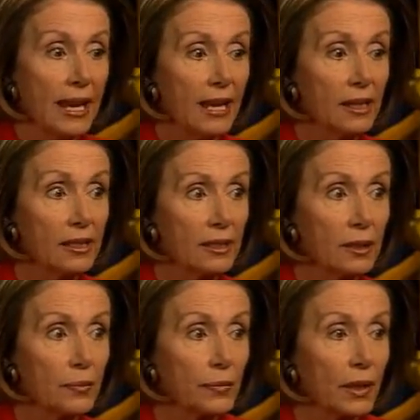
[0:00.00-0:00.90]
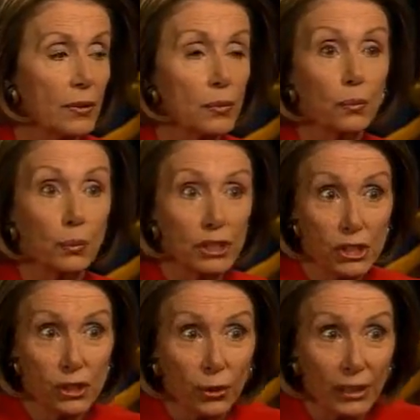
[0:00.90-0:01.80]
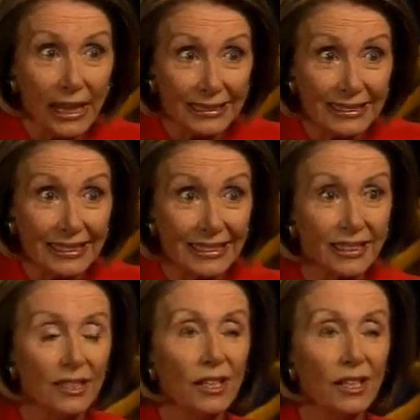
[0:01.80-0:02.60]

and um, which is a good idea.